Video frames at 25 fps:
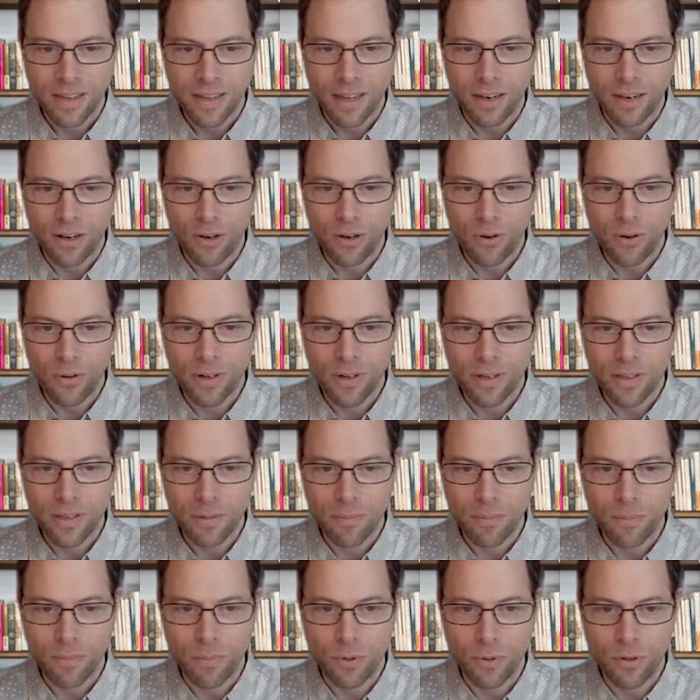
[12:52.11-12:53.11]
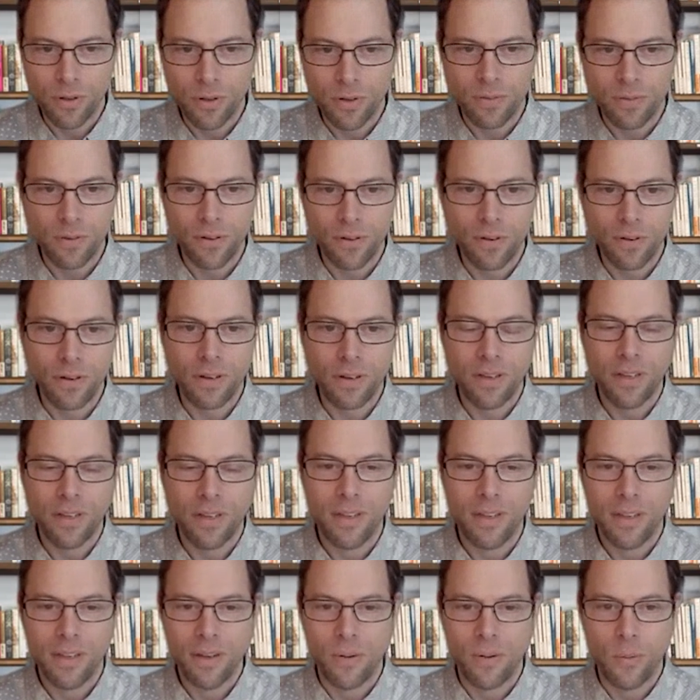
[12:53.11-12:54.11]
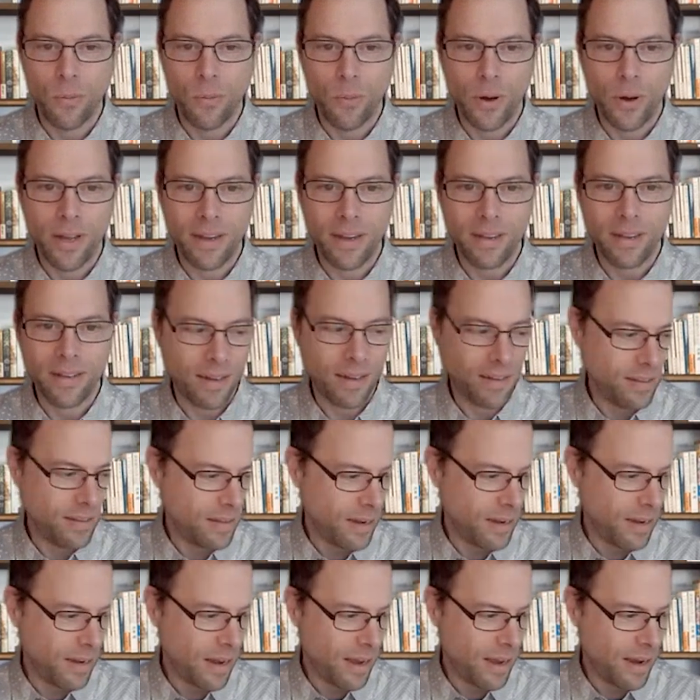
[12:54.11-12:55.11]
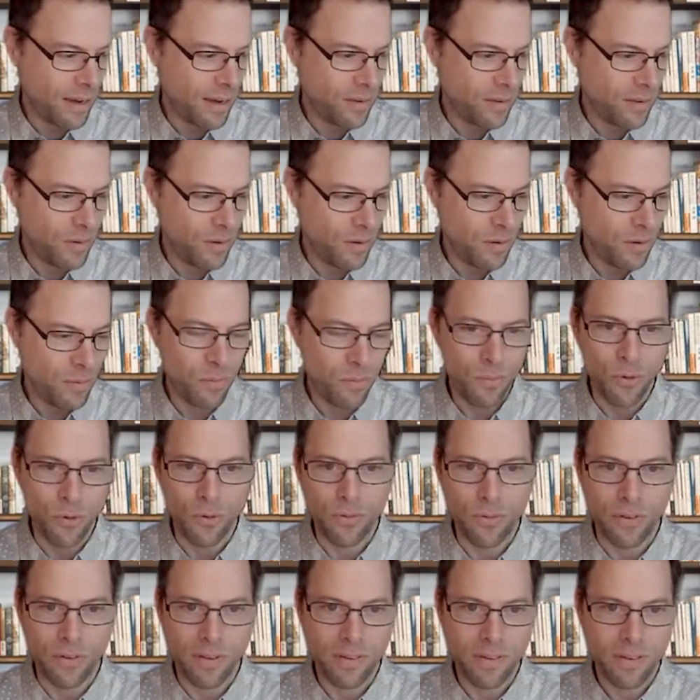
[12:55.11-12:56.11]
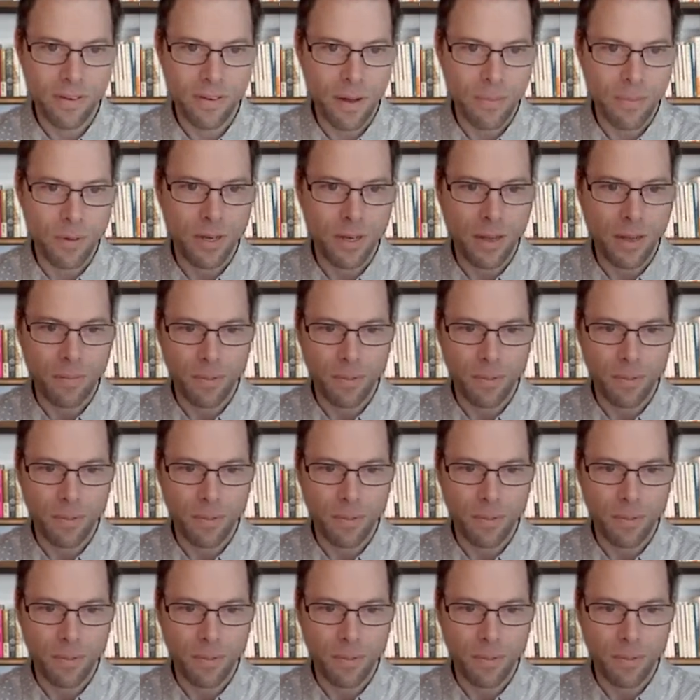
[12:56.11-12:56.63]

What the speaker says: And look at the beautiful way that the line moves. It's coming